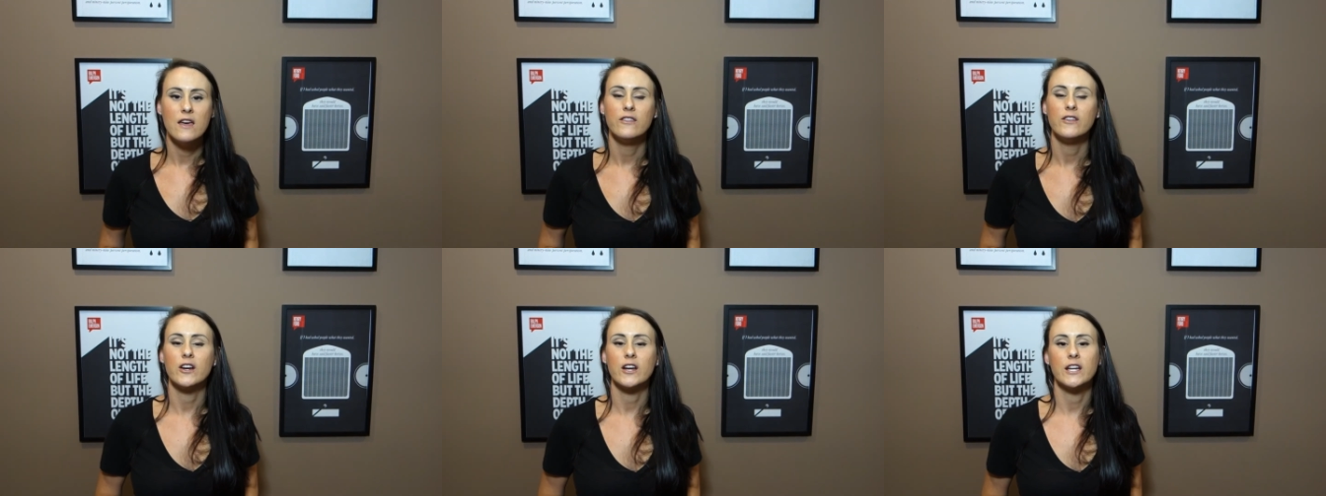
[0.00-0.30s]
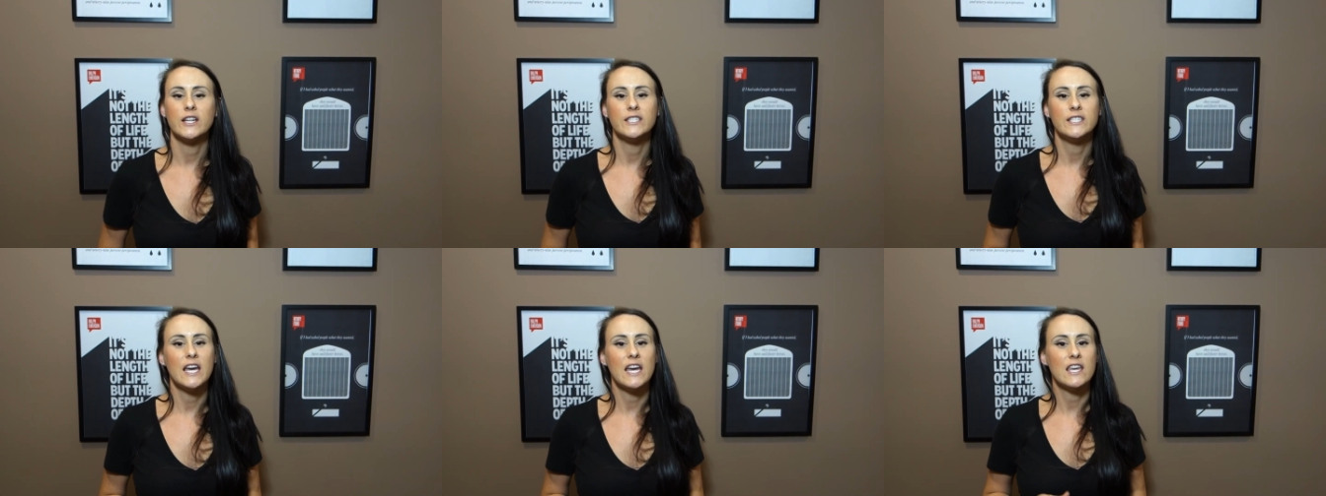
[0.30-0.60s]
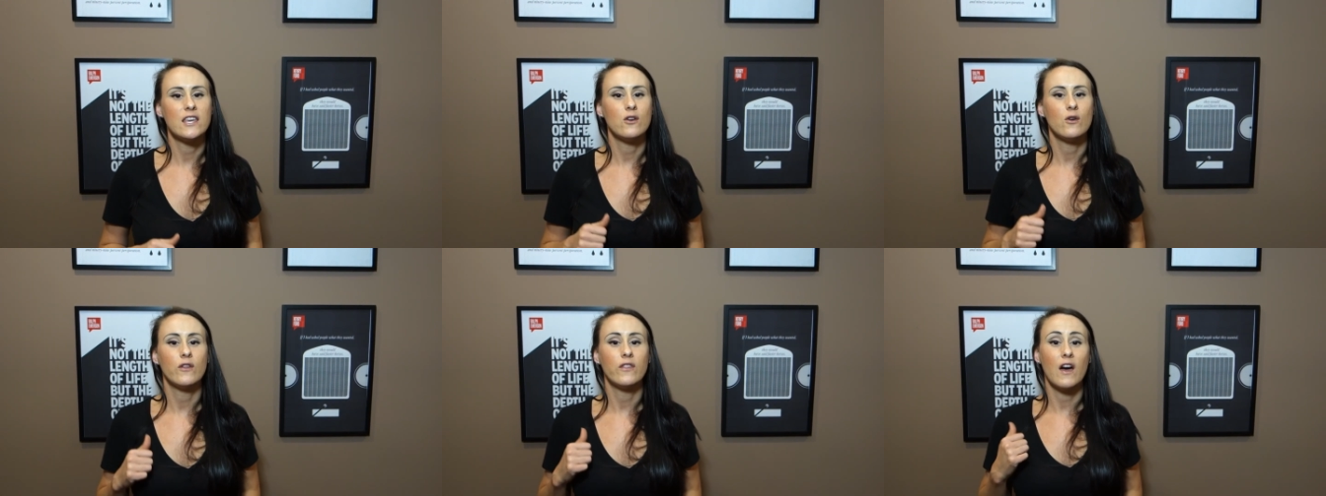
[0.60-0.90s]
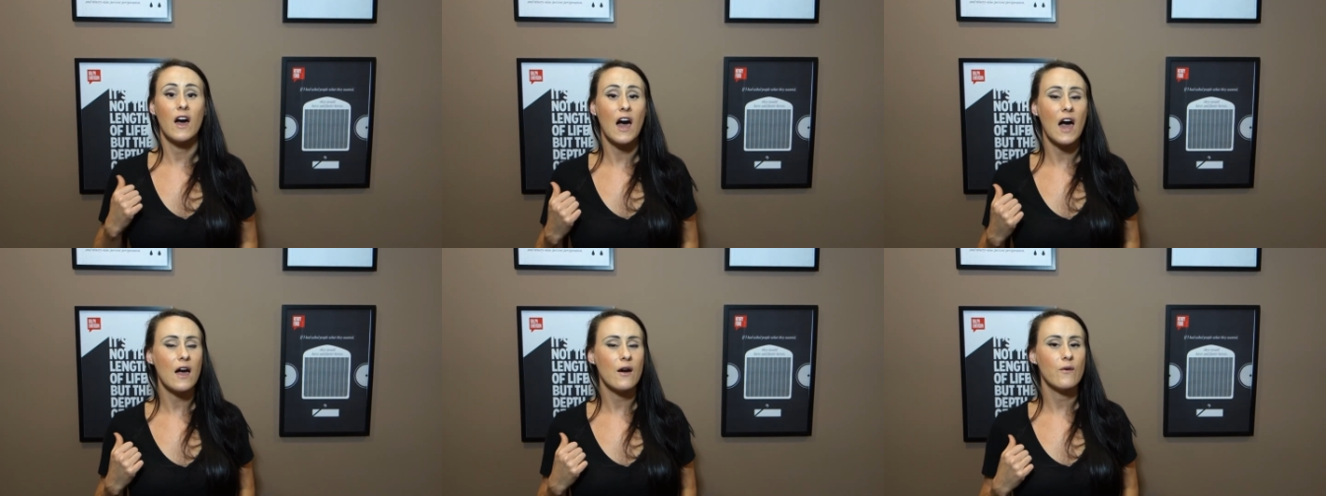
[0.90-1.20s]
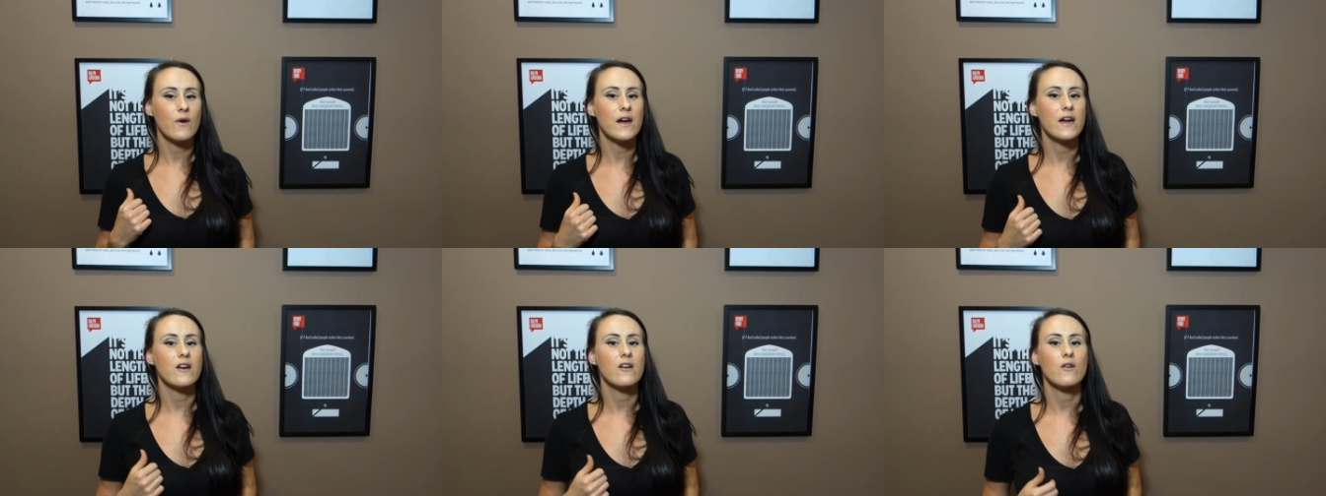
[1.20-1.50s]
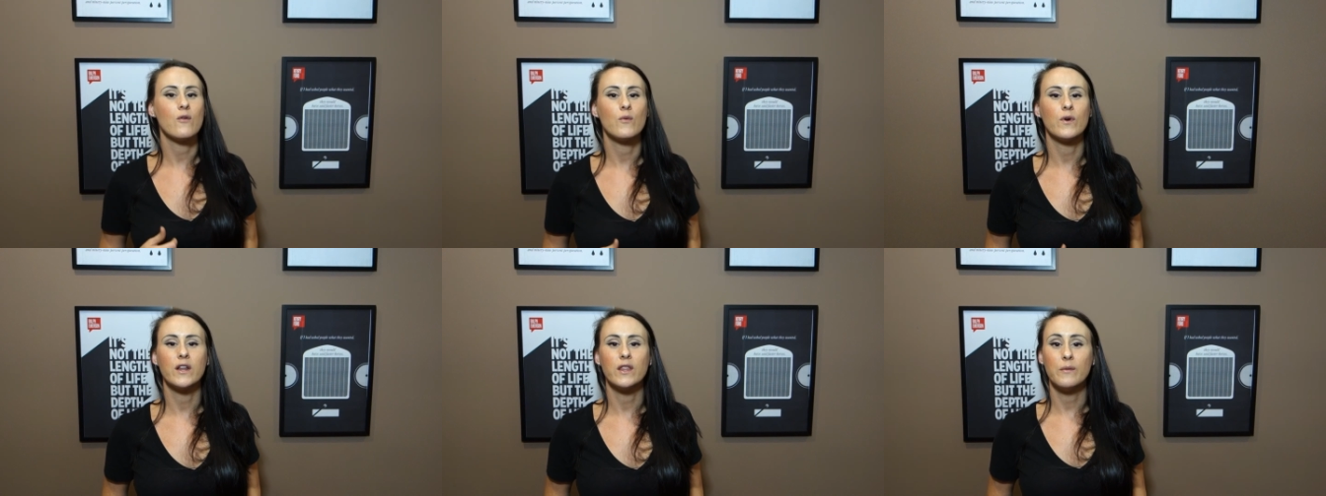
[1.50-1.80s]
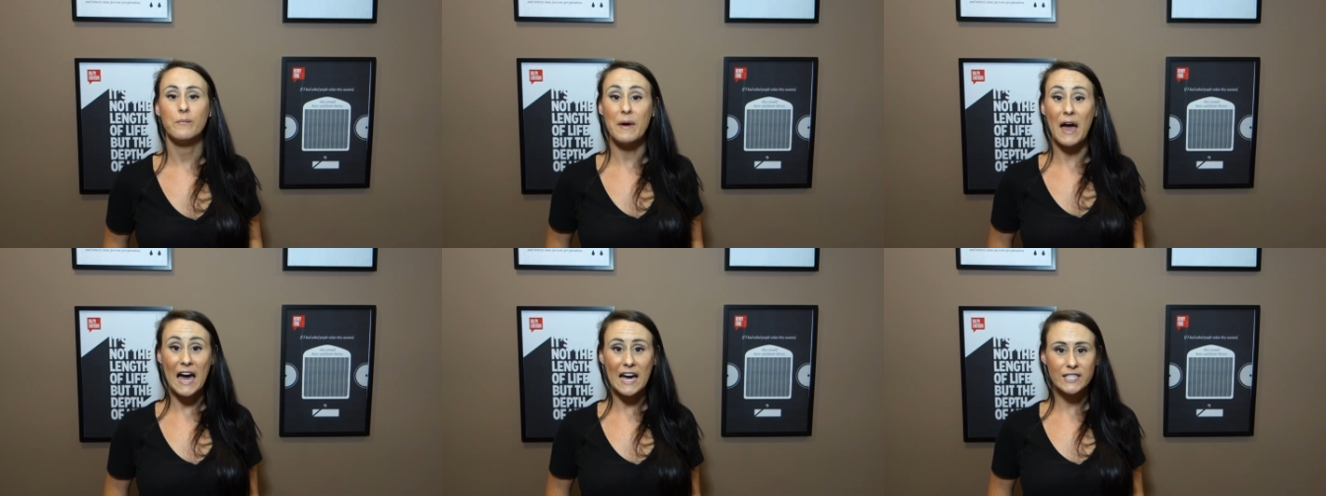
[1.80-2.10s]
they're going to take you on the highway or one of
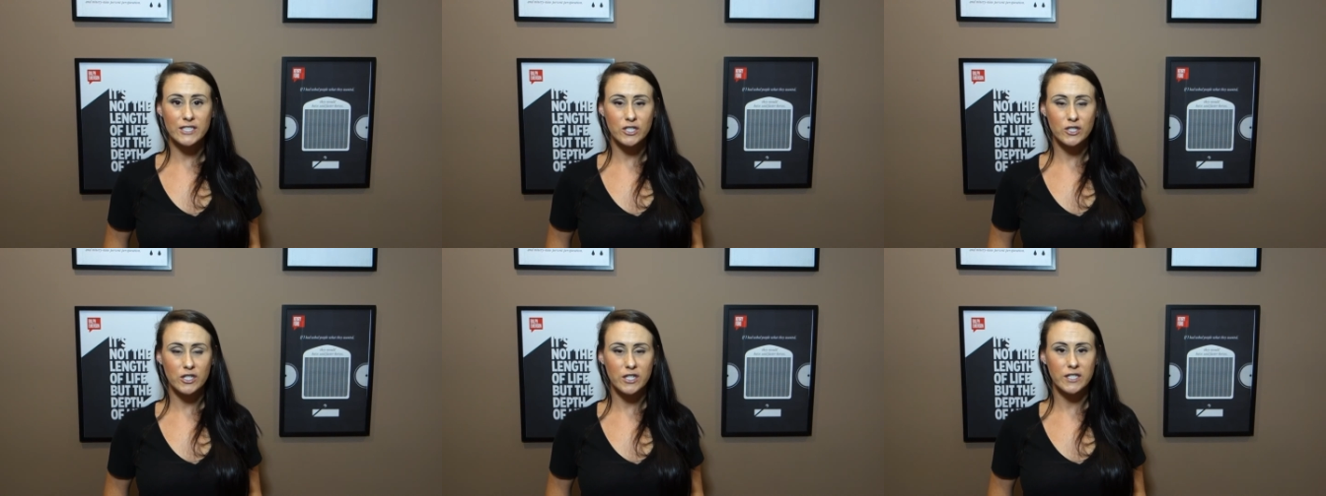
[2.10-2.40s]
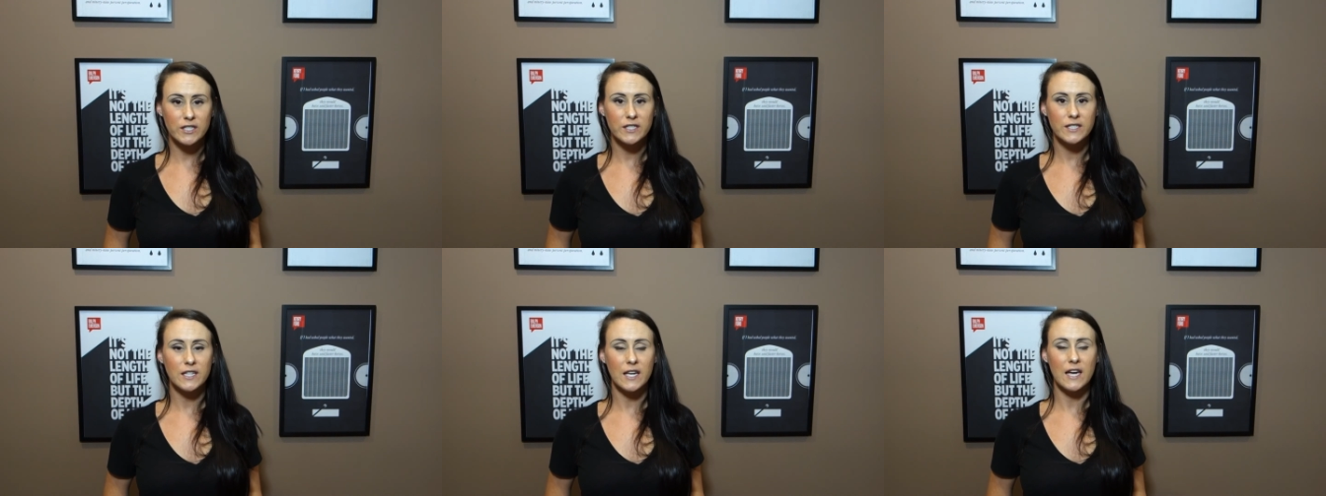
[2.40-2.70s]
the back streets,